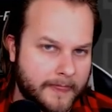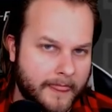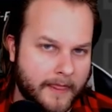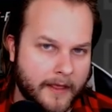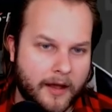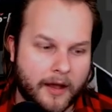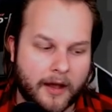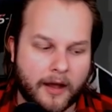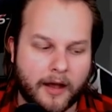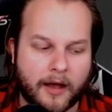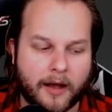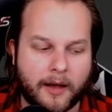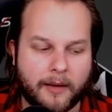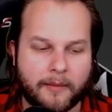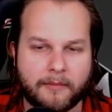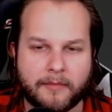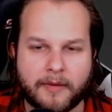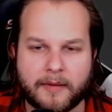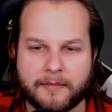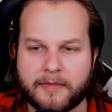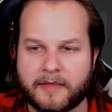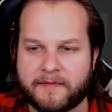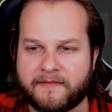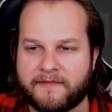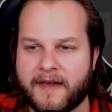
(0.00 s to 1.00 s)
Um,
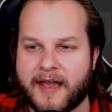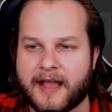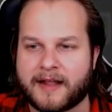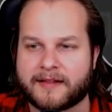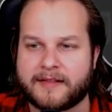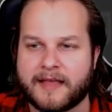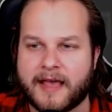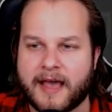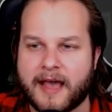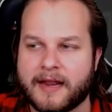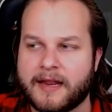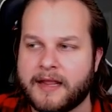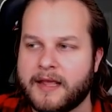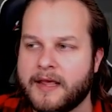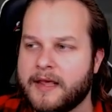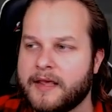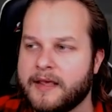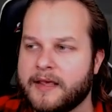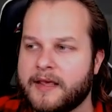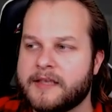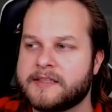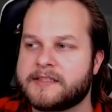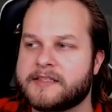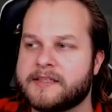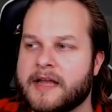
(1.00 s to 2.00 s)
the fact that
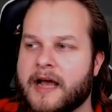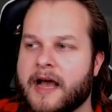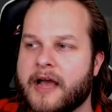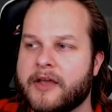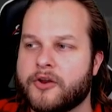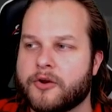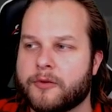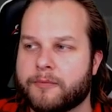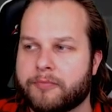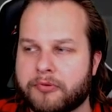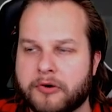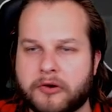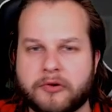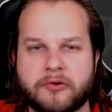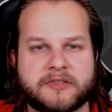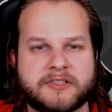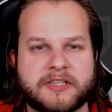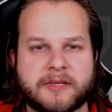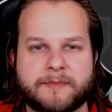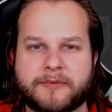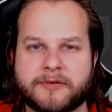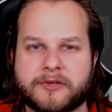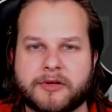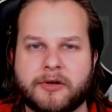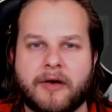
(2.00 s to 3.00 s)
he's not your
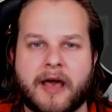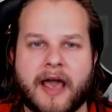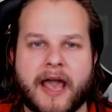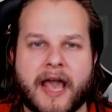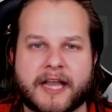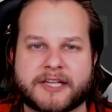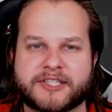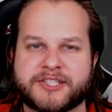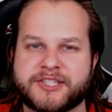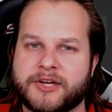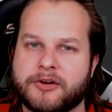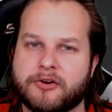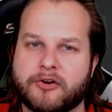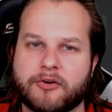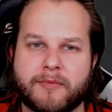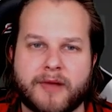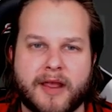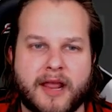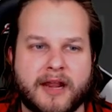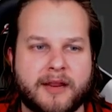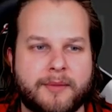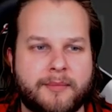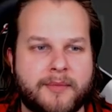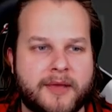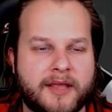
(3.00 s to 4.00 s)
prototypical action hero by
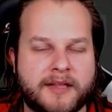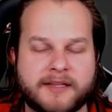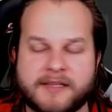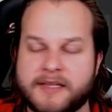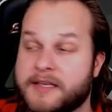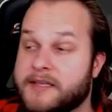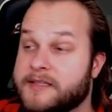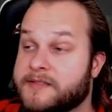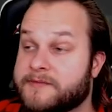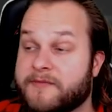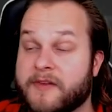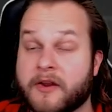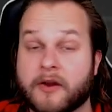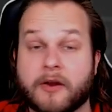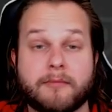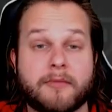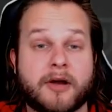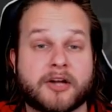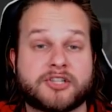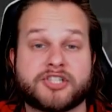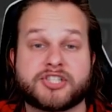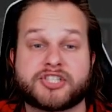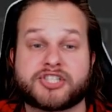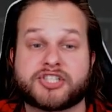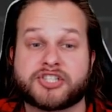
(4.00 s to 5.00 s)
any means. He's very
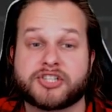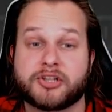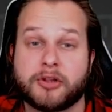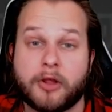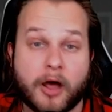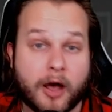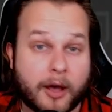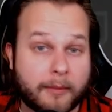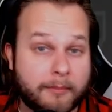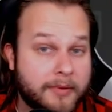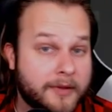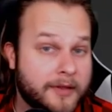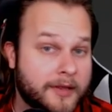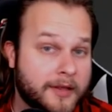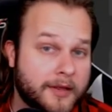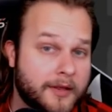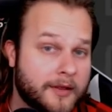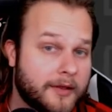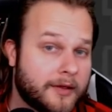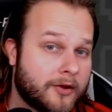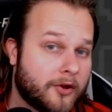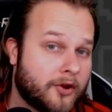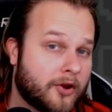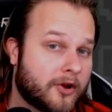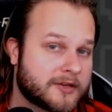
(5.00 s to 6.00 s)
much a schlub.
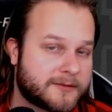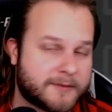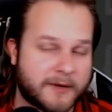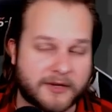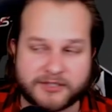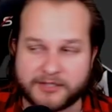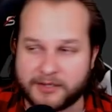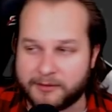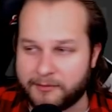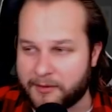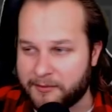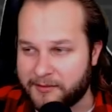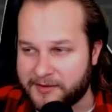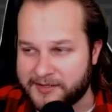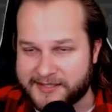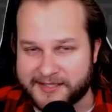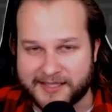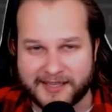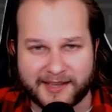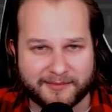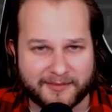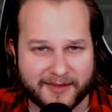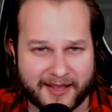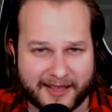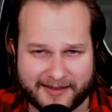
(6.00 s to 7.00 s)
You know, especially when we
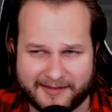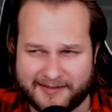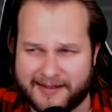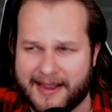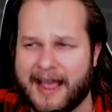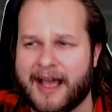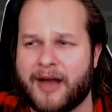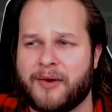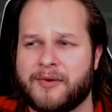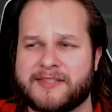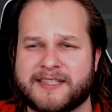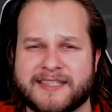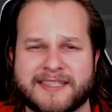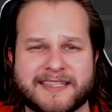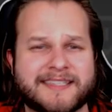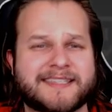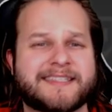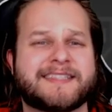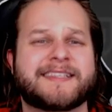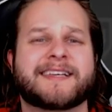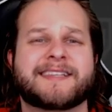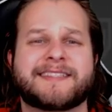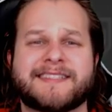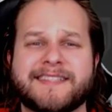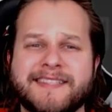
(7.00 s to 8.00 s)
see him like now he's in his
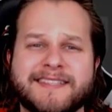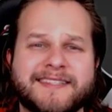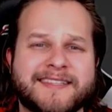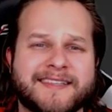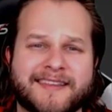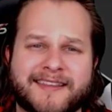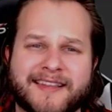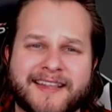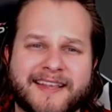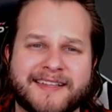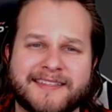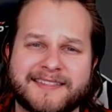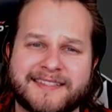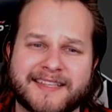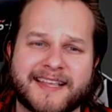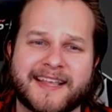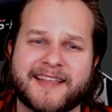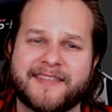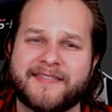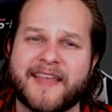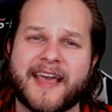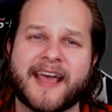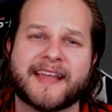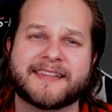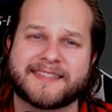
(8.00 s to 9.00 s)
60s and things
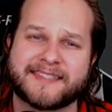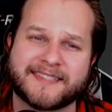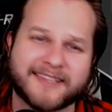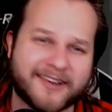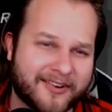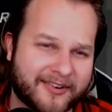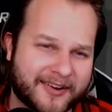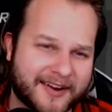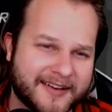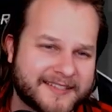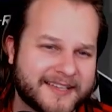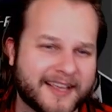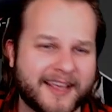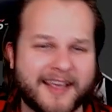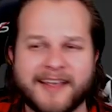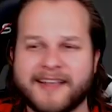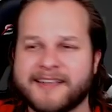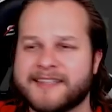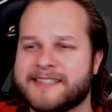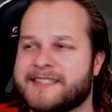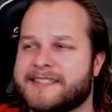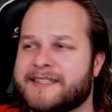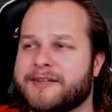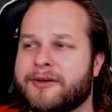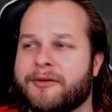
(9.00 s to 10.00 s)
in that series.
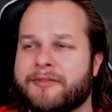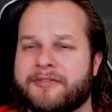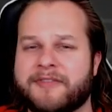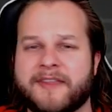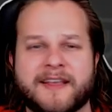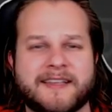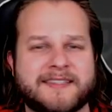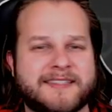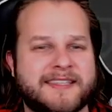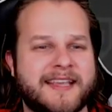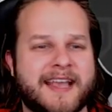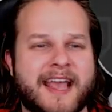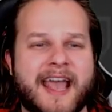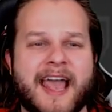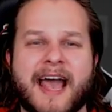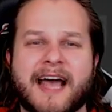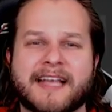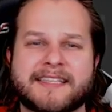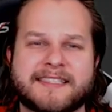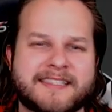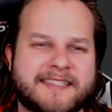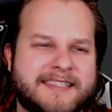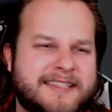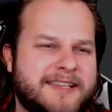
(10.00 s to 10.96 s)
Still thinks he has it.